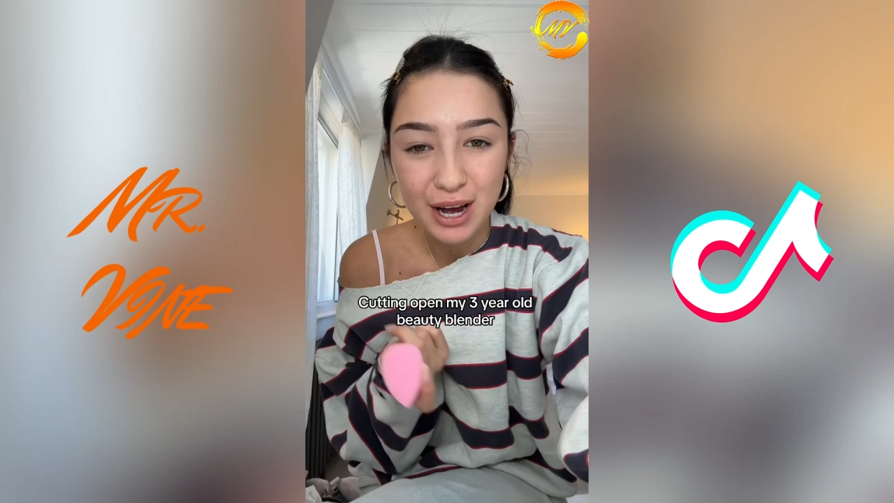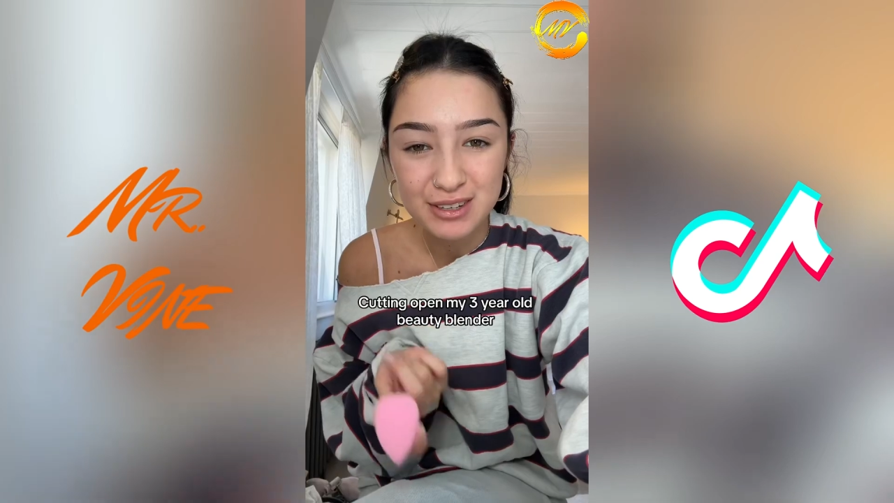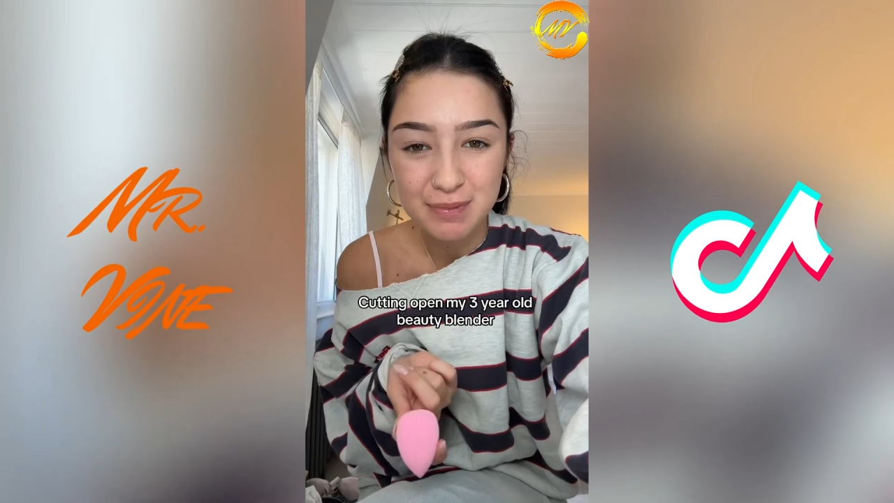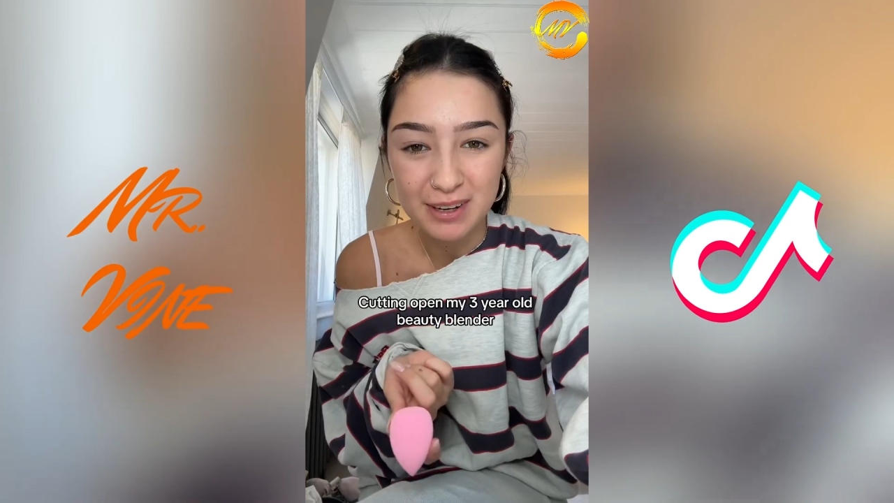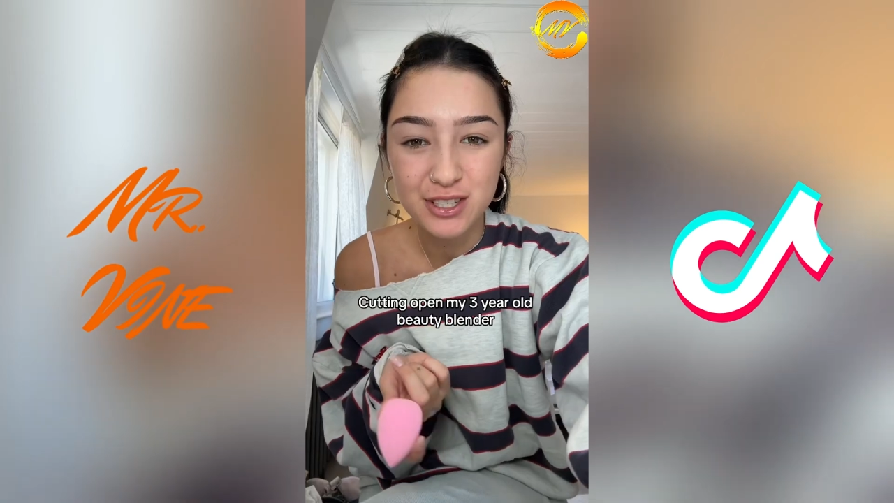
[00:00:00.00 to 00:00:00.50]
was
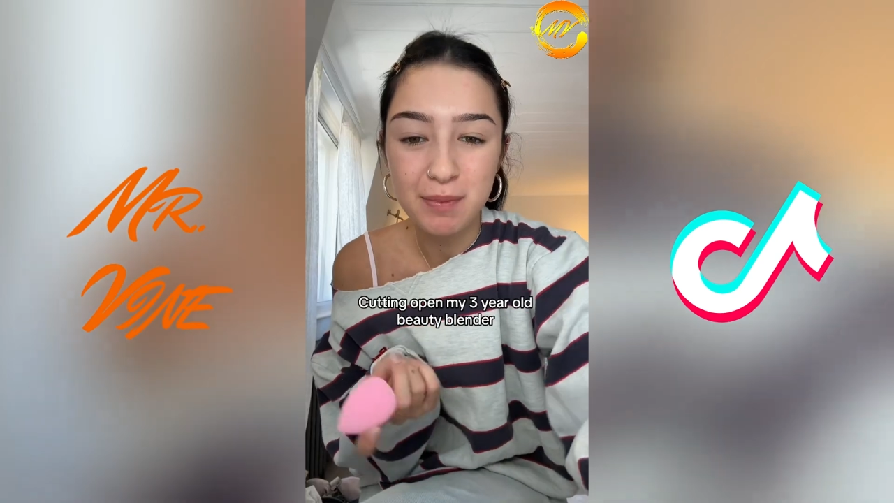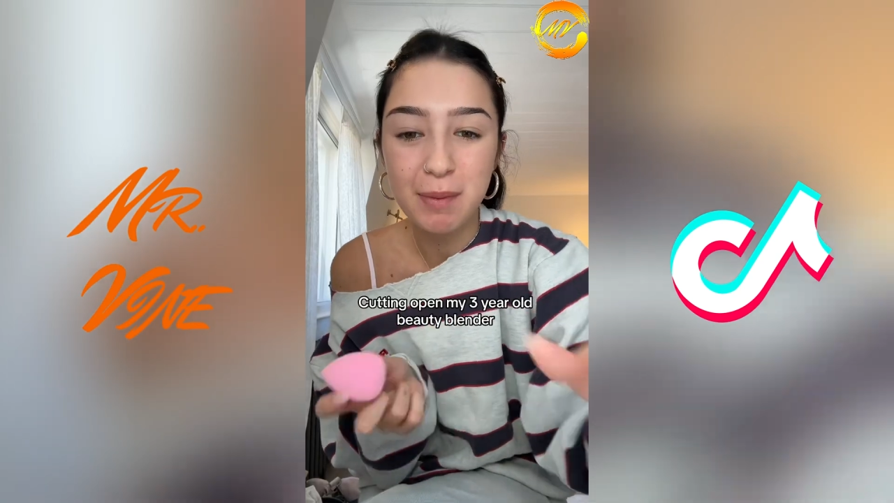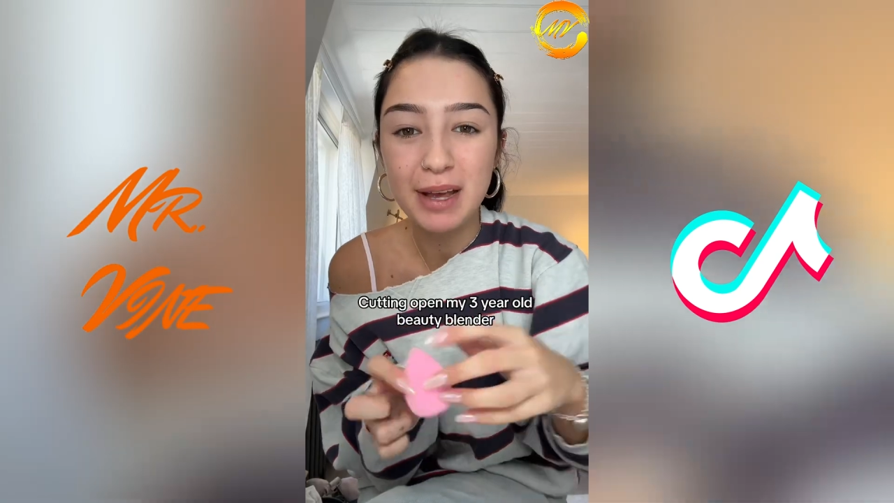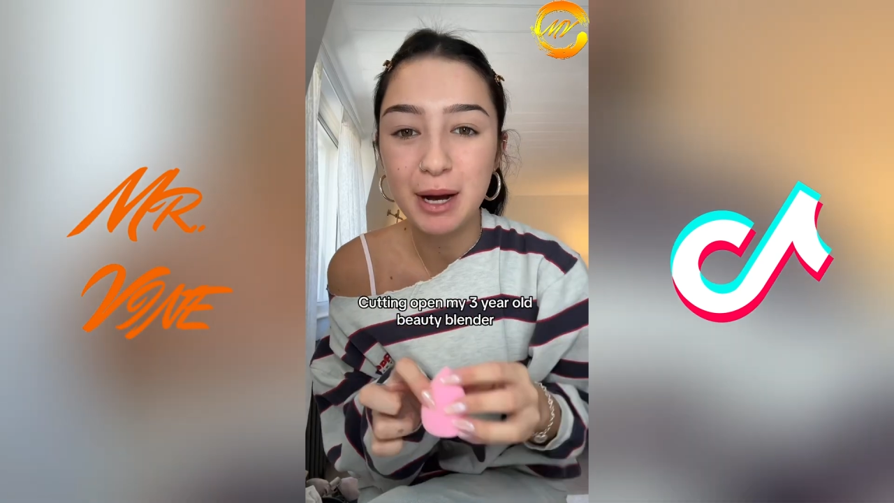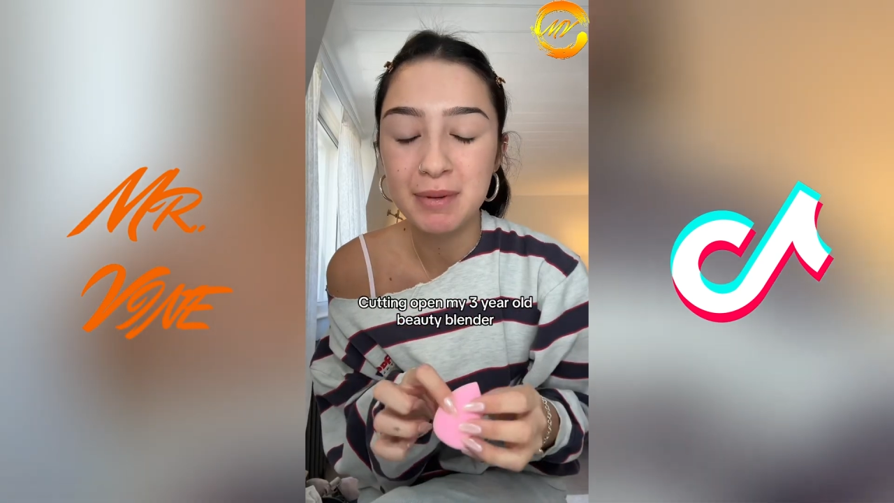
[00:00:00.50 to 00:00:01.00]
about to do my
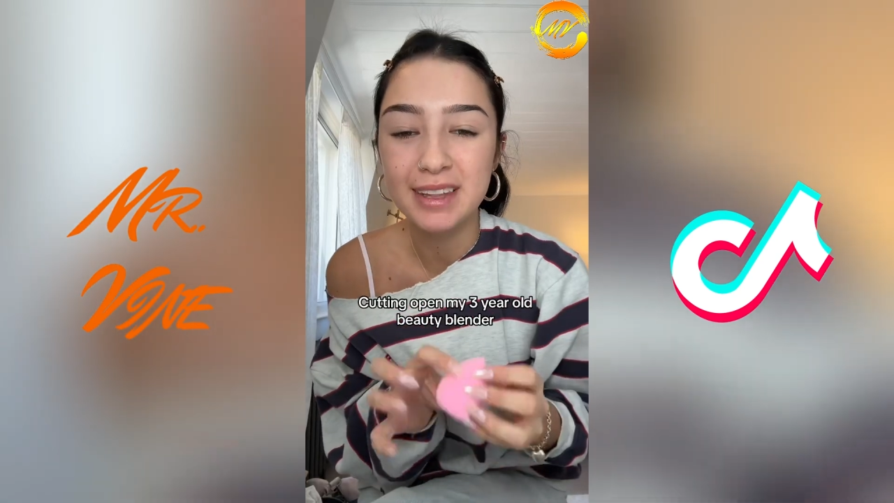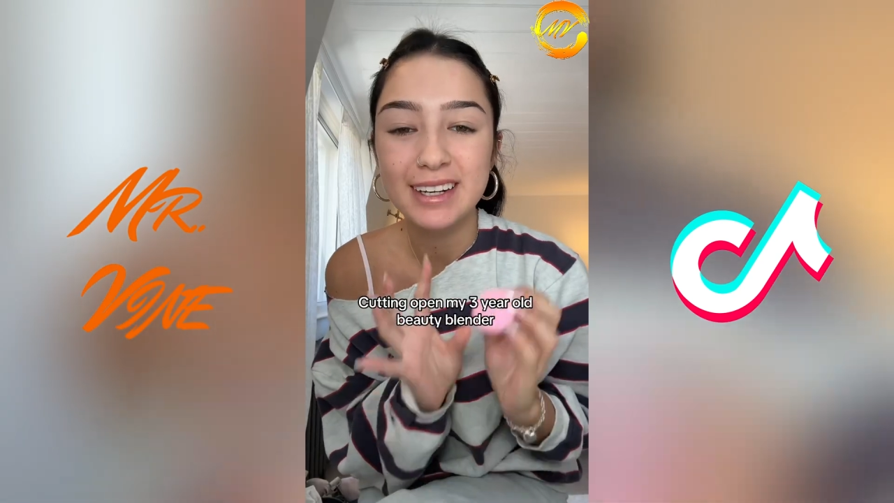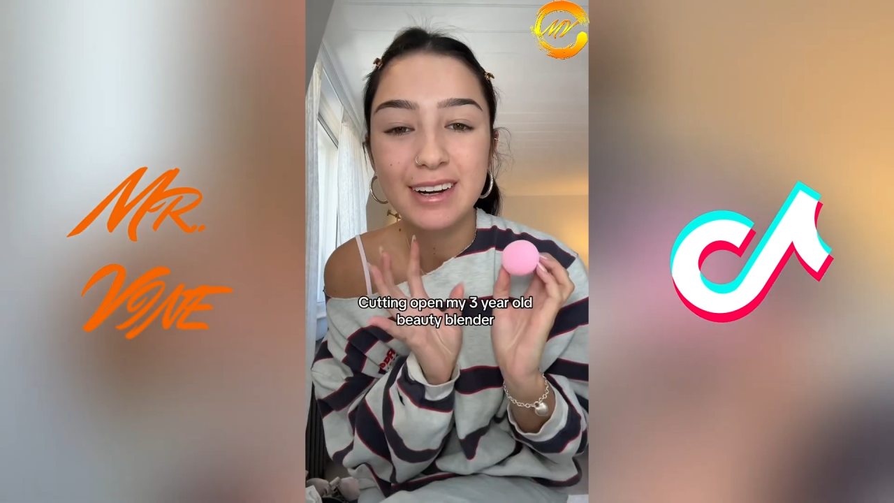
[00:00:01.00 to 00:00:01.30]
makeup and then I